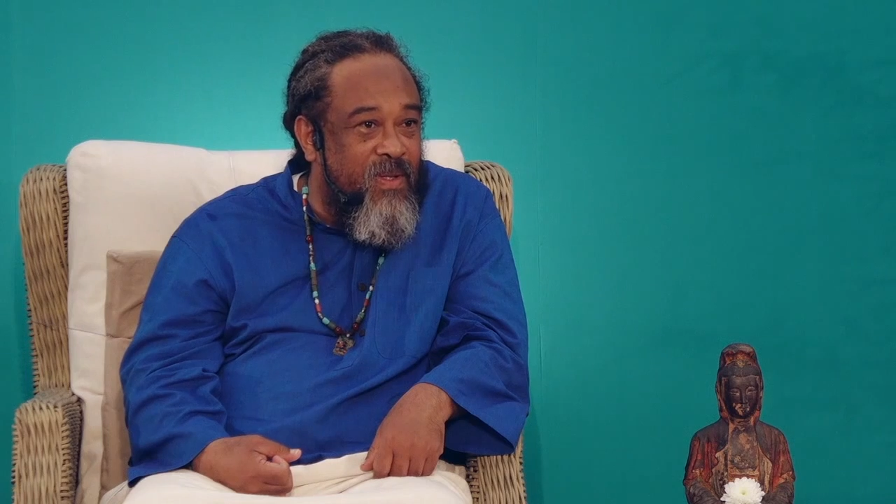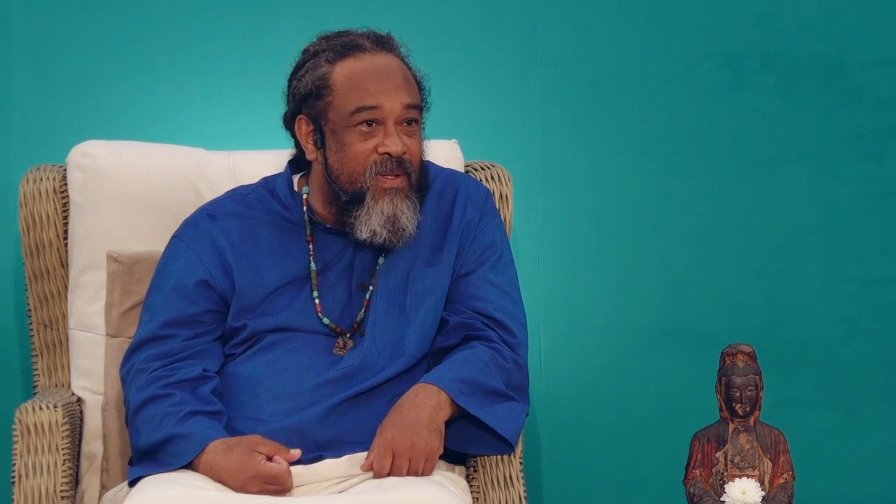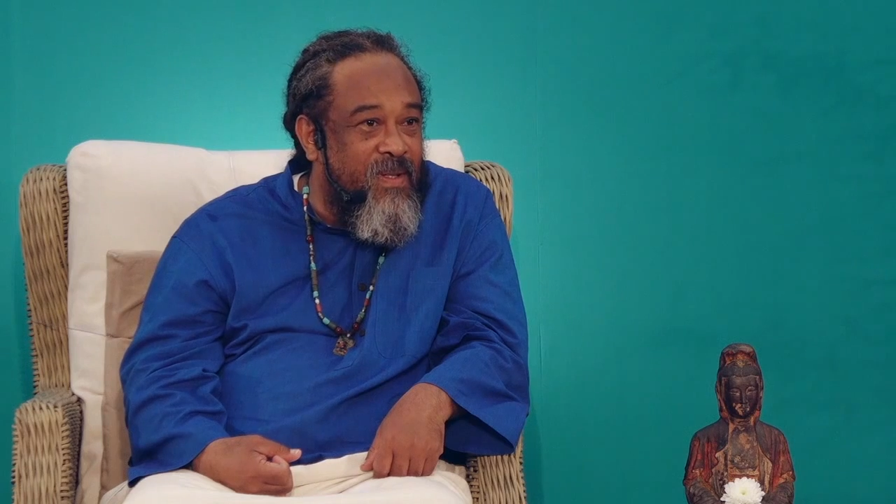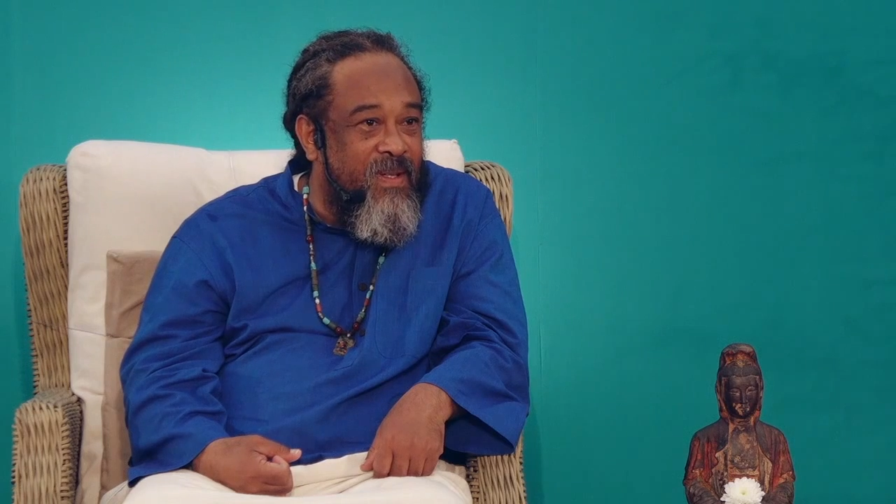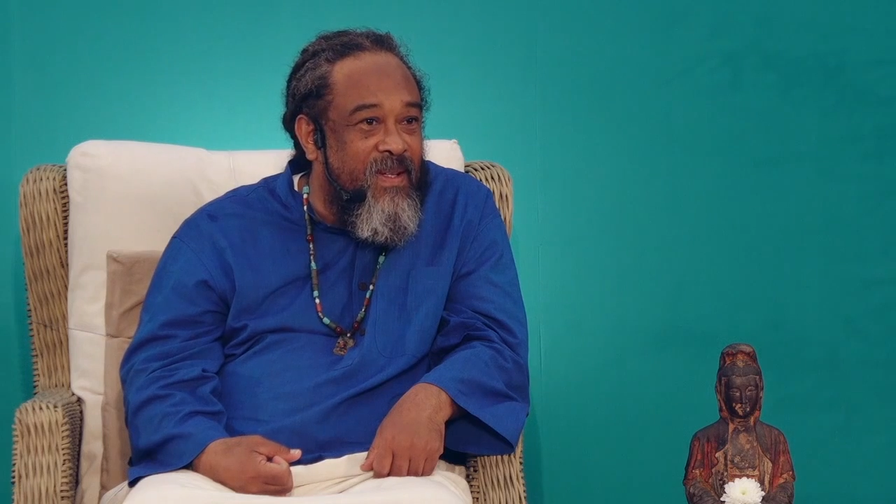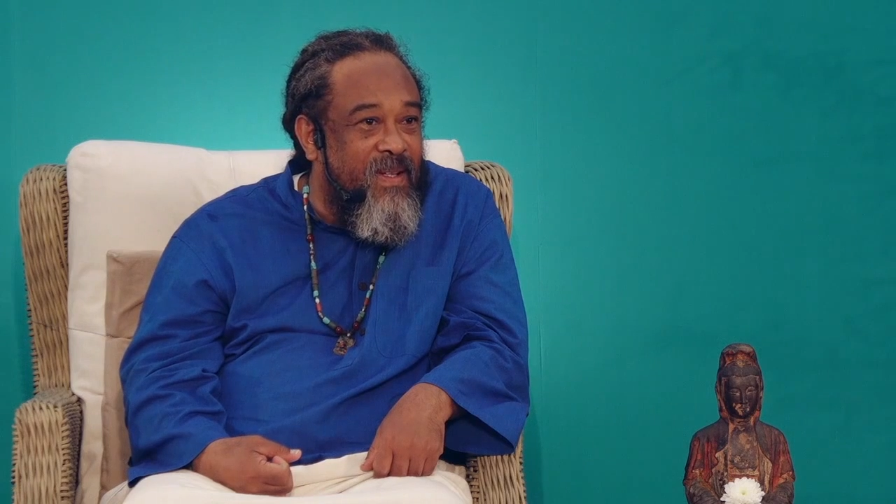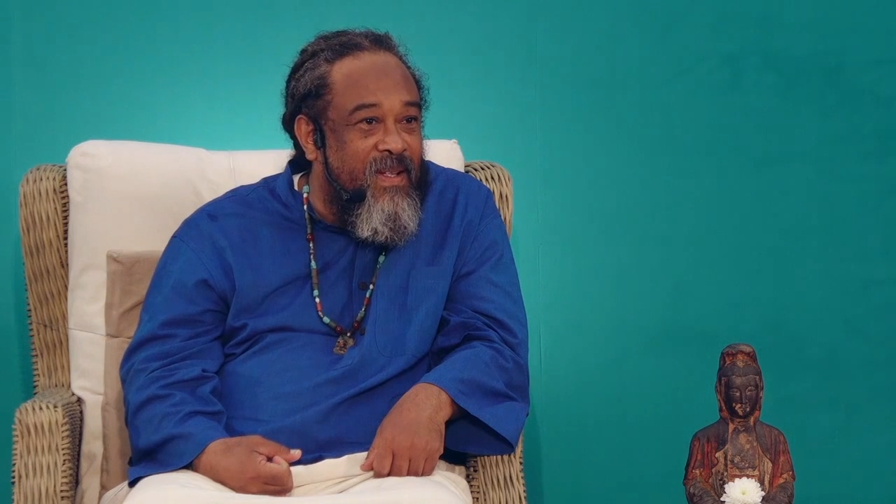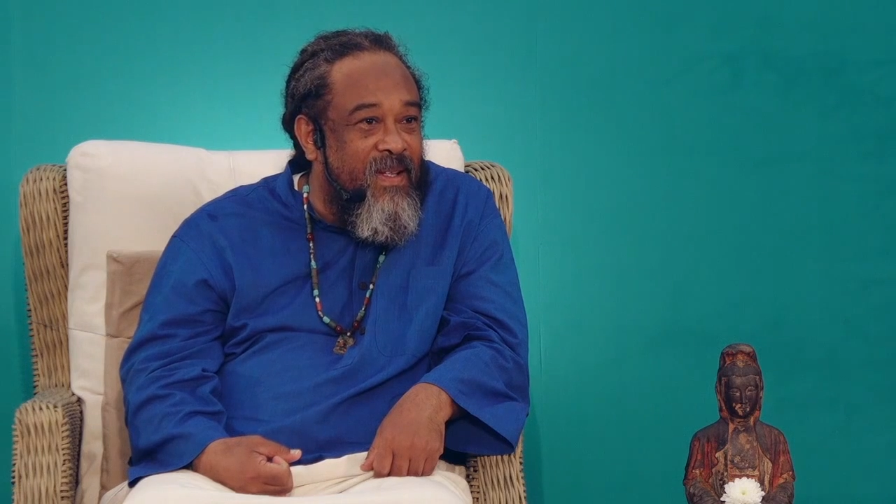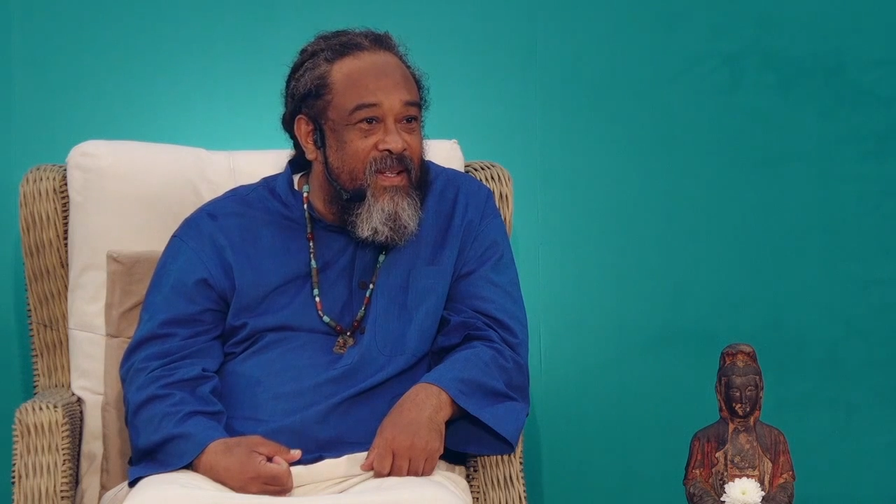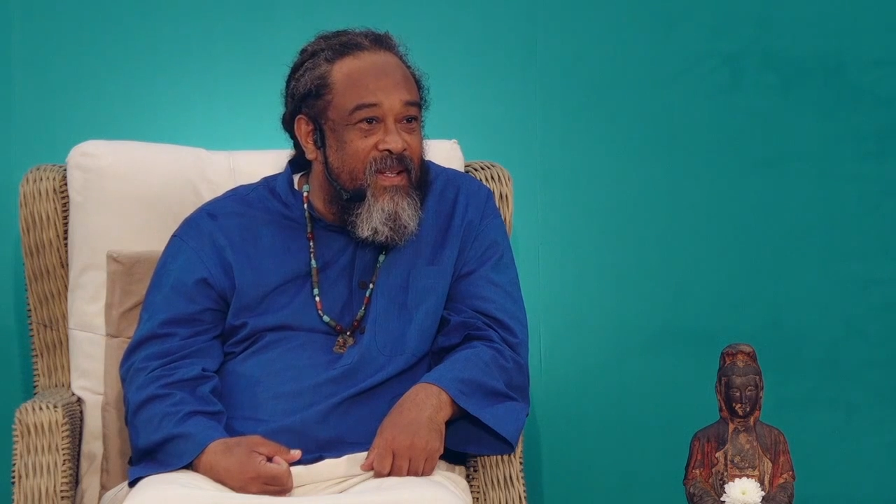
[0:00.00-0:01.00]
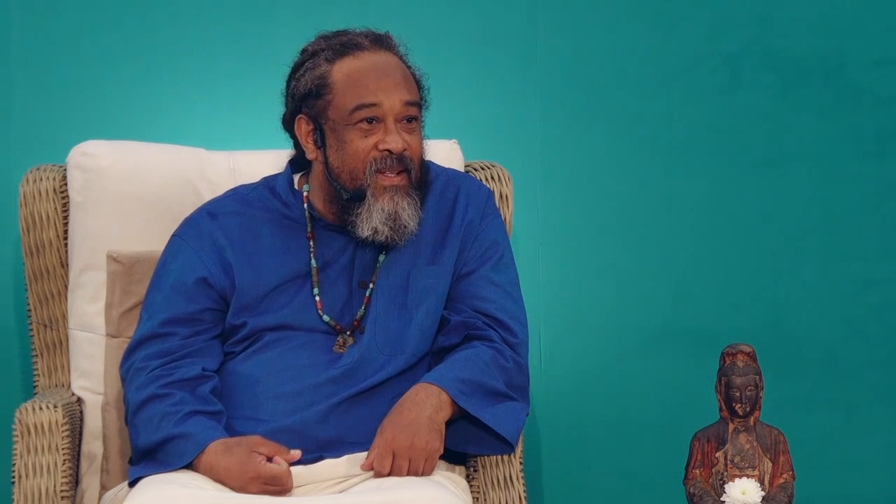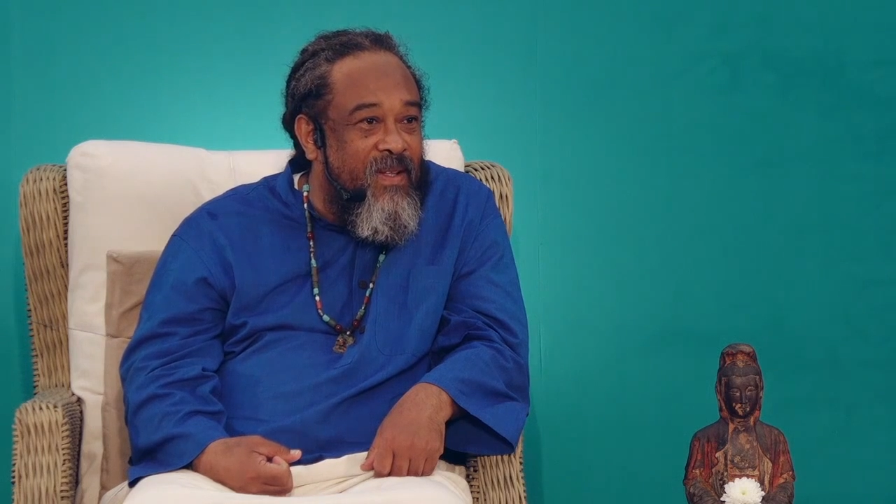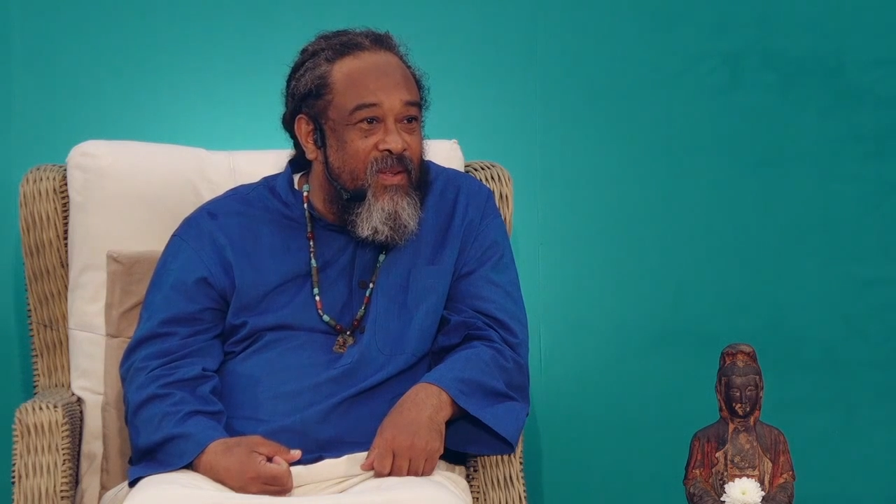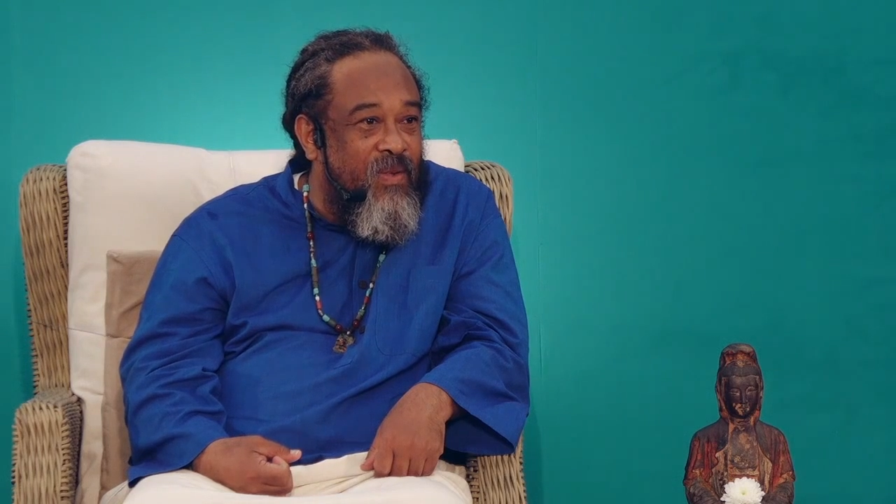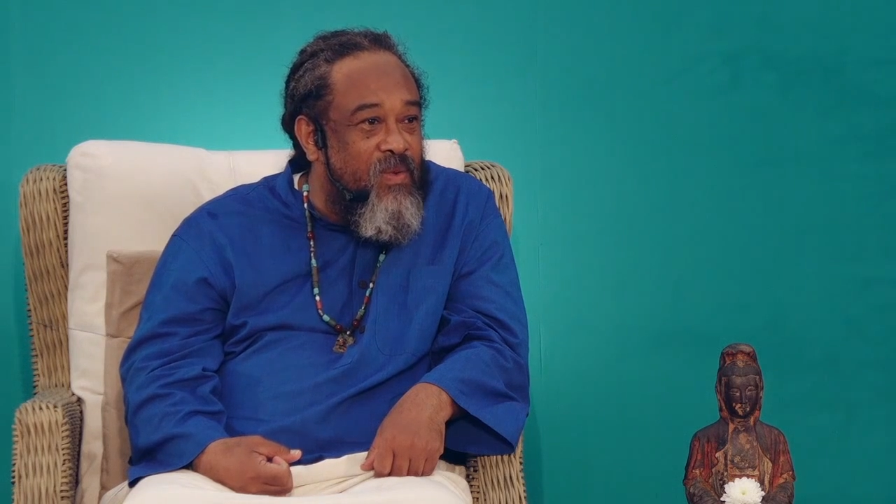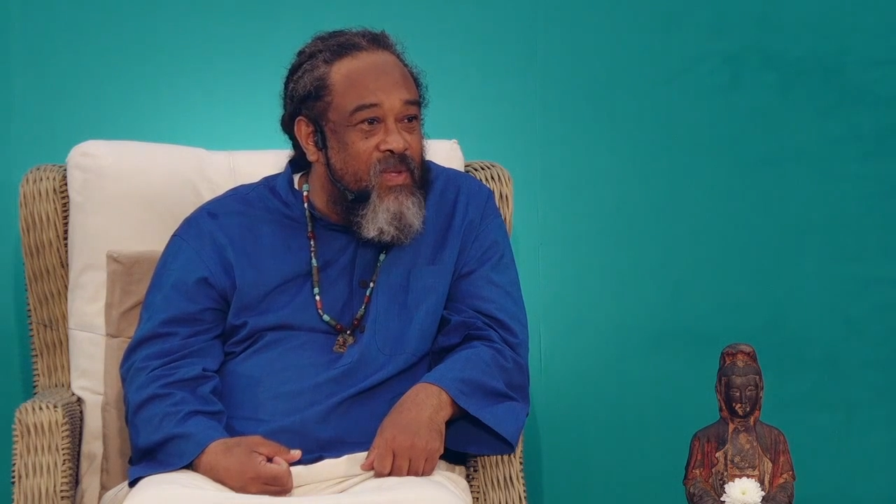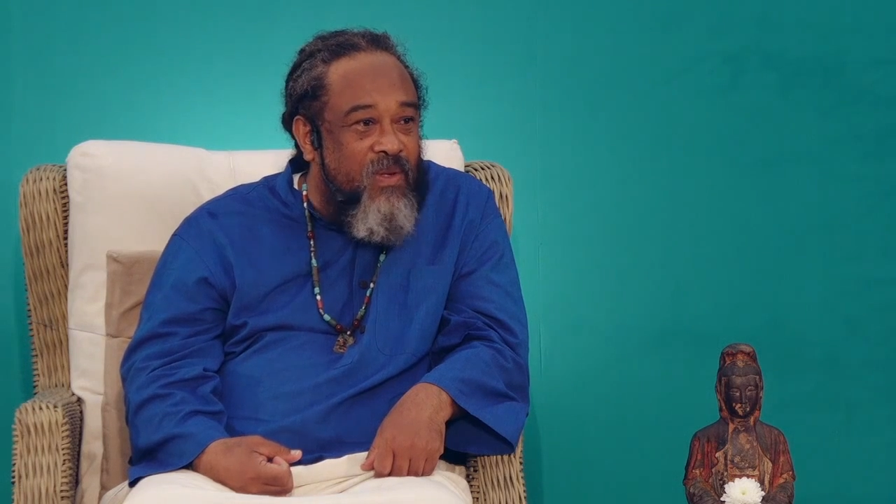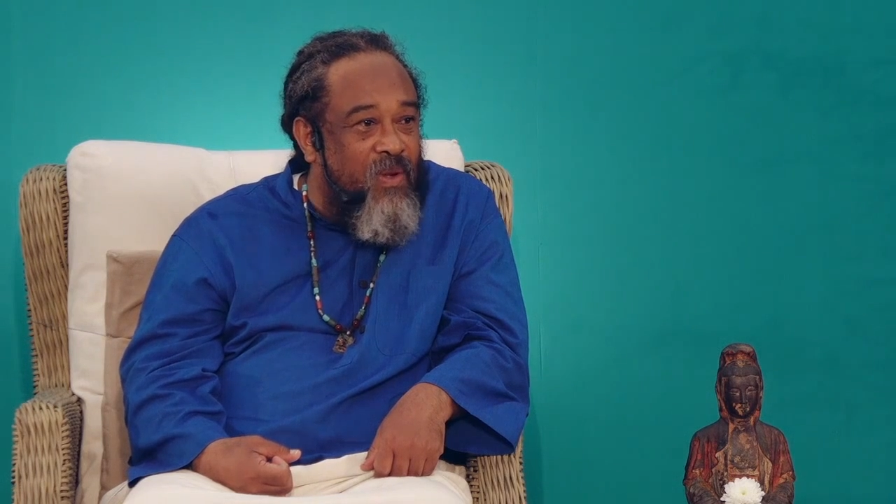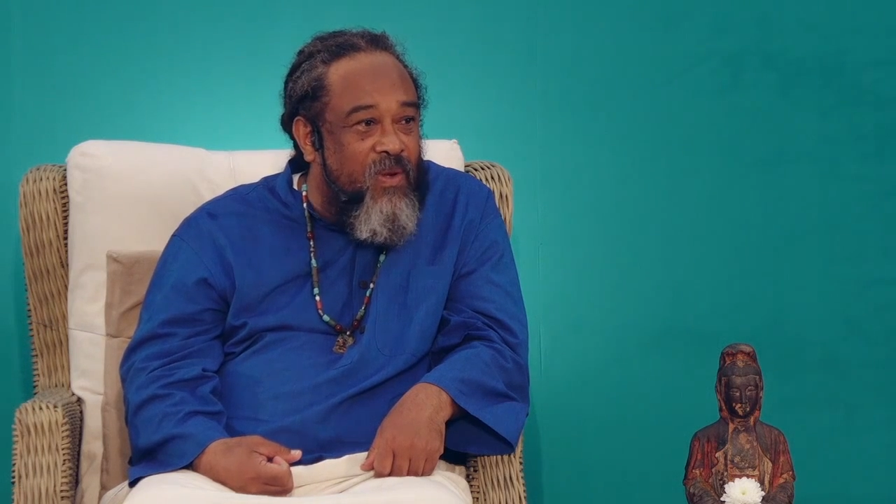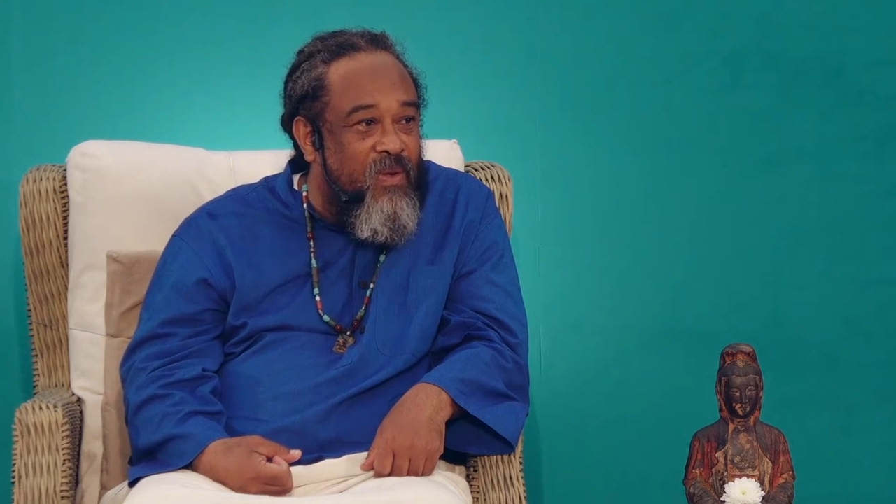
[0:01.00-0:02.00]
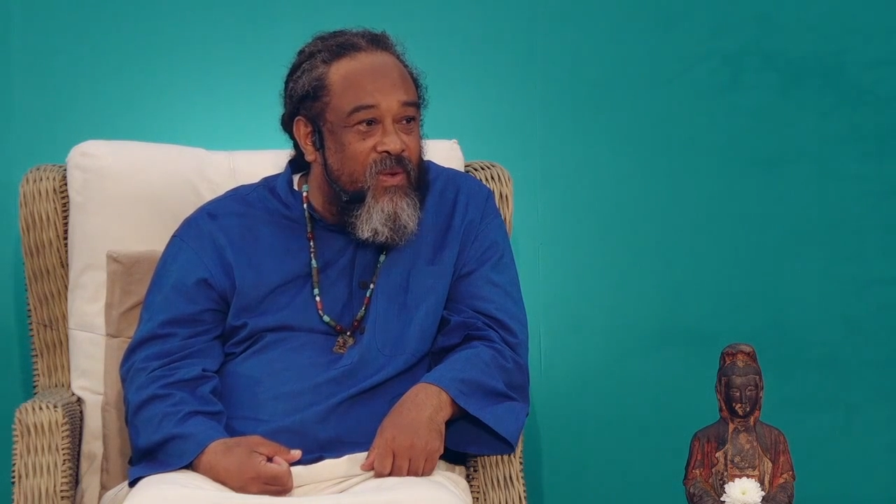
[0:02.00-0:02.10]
it. You said no.